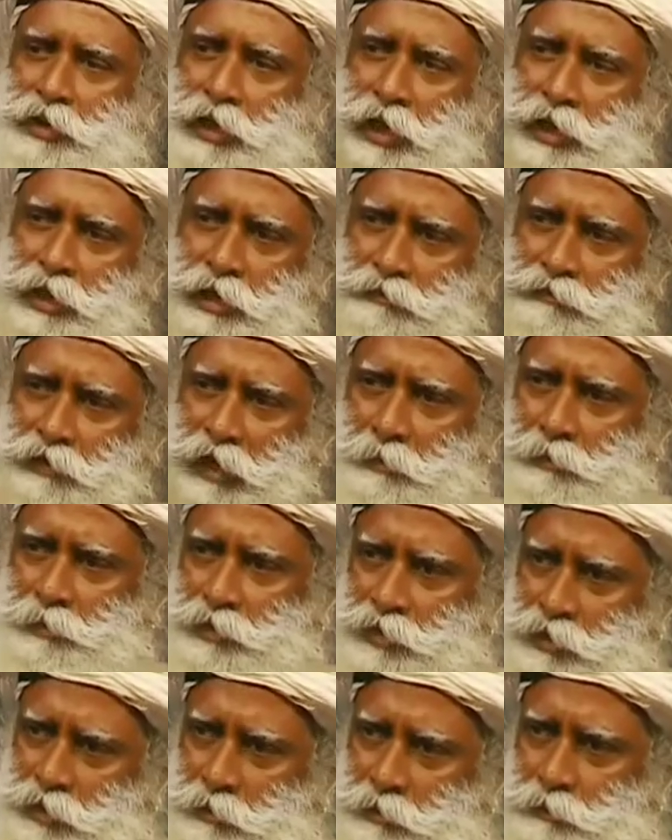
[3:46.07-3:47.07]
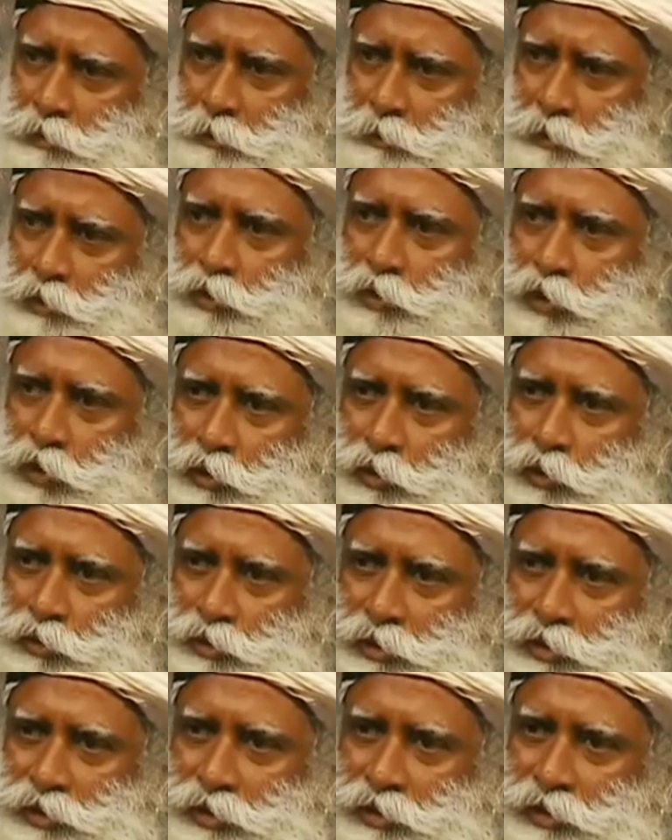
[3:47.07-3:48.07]
95% of the people do not know
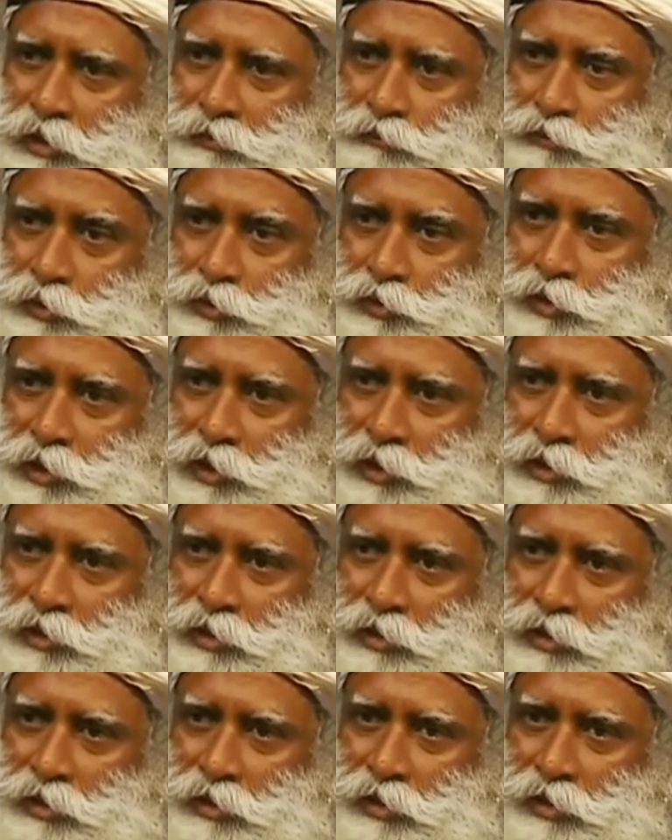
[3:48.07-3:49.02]
this, unfortunately.